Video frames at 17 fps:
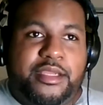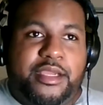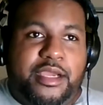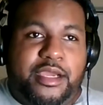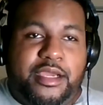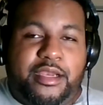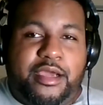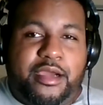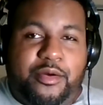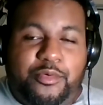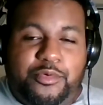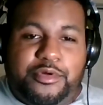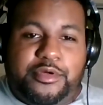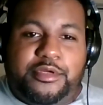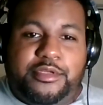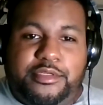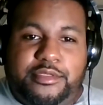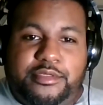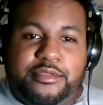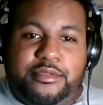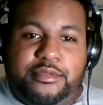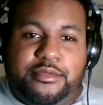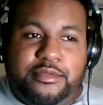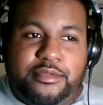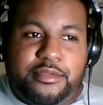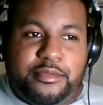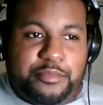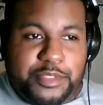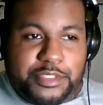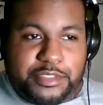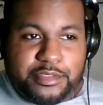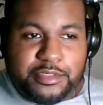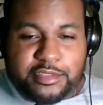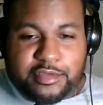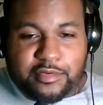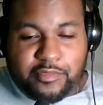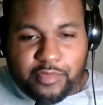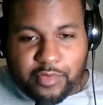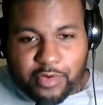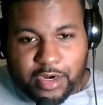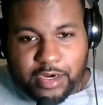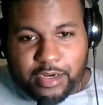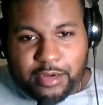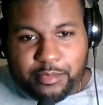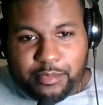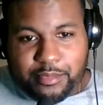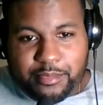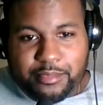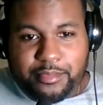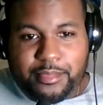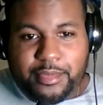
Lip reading: and that was the business of crime.